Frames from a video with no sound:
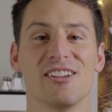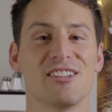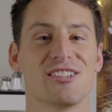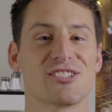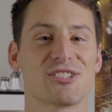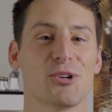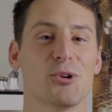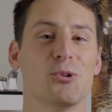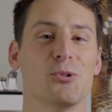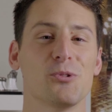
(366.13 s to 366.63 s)

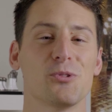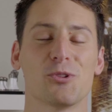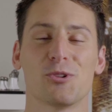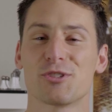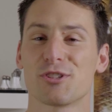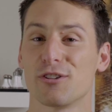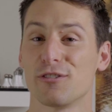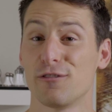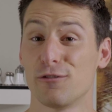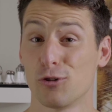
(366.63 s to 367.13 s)
So
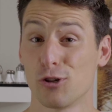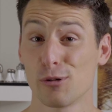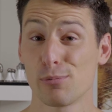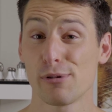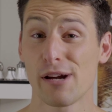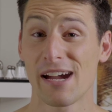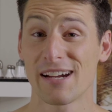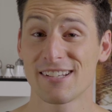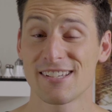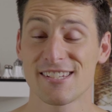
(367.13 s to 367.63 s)
those are 4
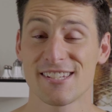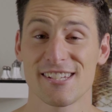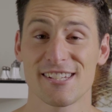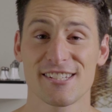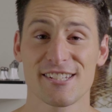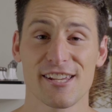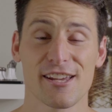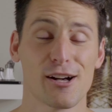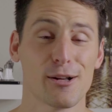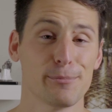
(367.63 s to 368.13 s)

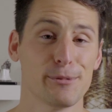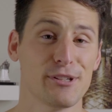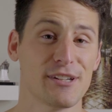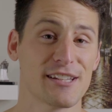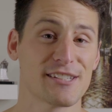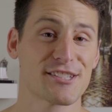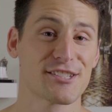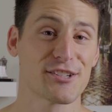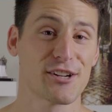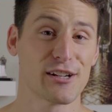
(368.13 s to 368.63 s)
practices to help you
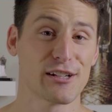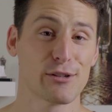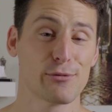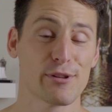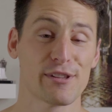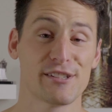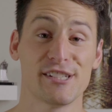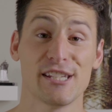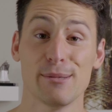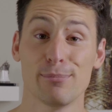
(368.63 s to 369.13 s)
get started
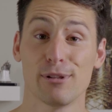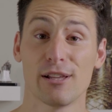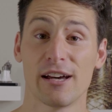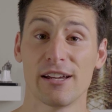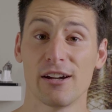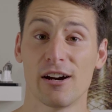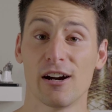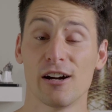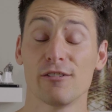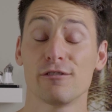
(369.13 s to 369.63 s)
with
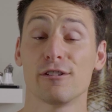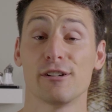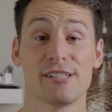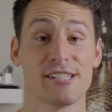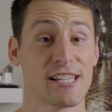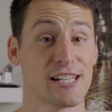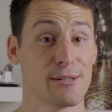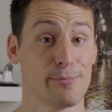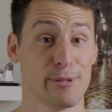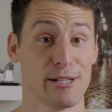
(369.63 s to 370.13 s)
dplyr for
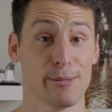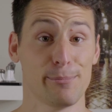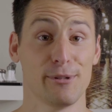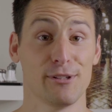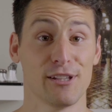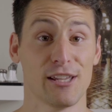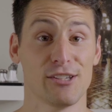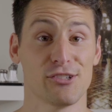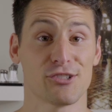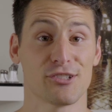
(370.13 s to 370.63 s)
data
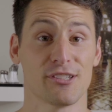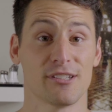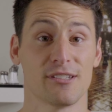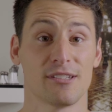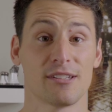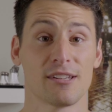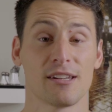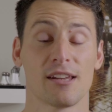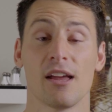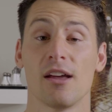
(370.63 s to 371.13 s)
manipulation.
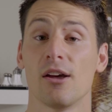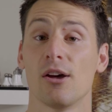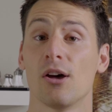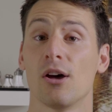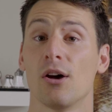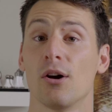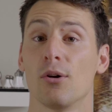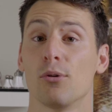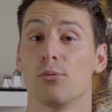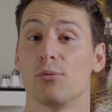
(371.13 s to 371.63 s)

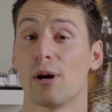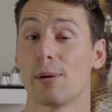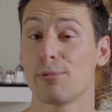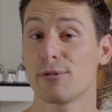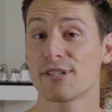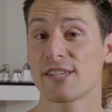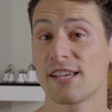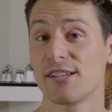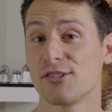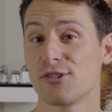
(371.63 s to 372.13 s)

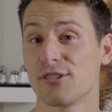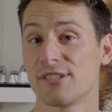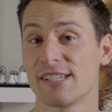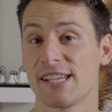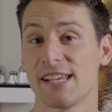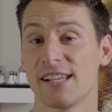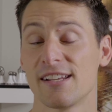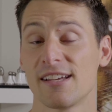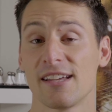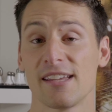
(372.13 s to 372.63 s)
Represent your
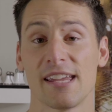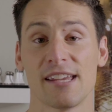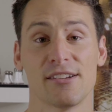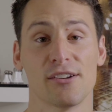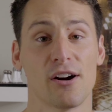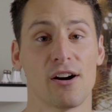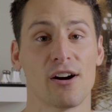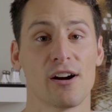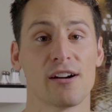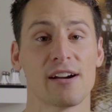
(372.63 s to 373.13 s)
data in
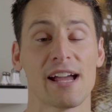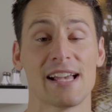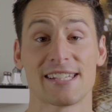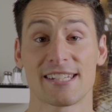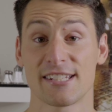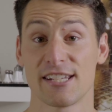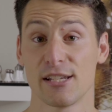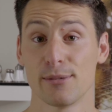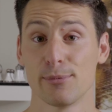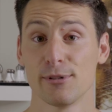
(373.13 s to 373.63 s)
R as
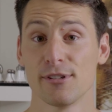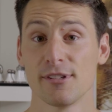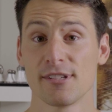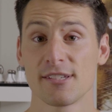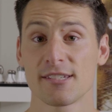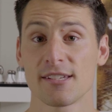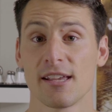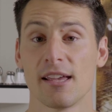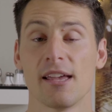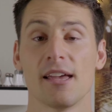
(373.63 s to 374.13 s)

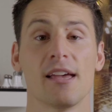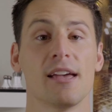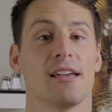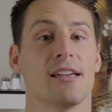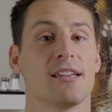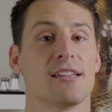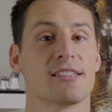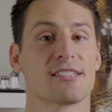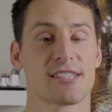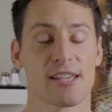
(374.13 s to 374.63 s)
Tibbles,
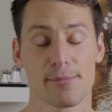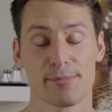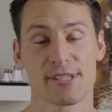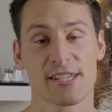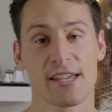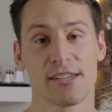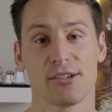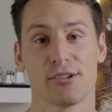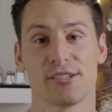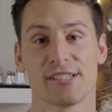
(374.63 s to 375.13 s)

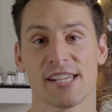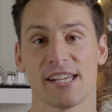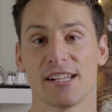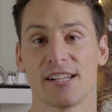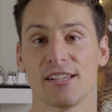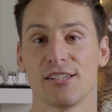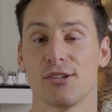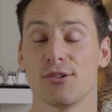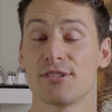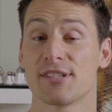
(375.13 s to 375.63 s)
subset your
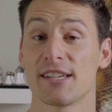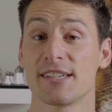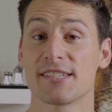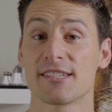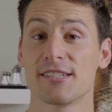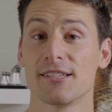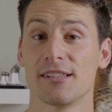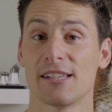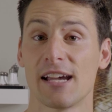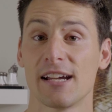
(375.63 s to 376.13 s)
data using
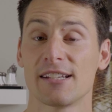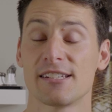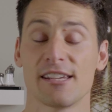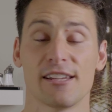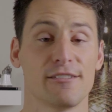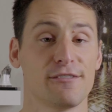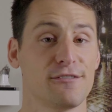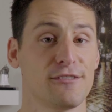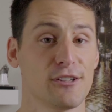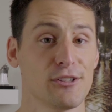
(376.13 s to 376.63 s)
select
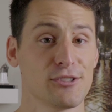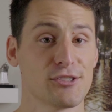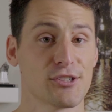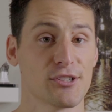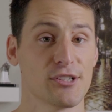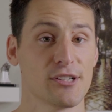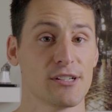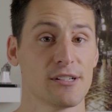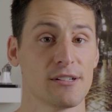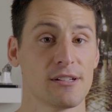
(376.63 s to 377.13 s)
and
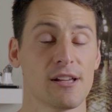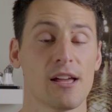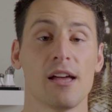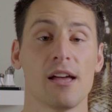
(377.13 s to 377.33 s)
filter,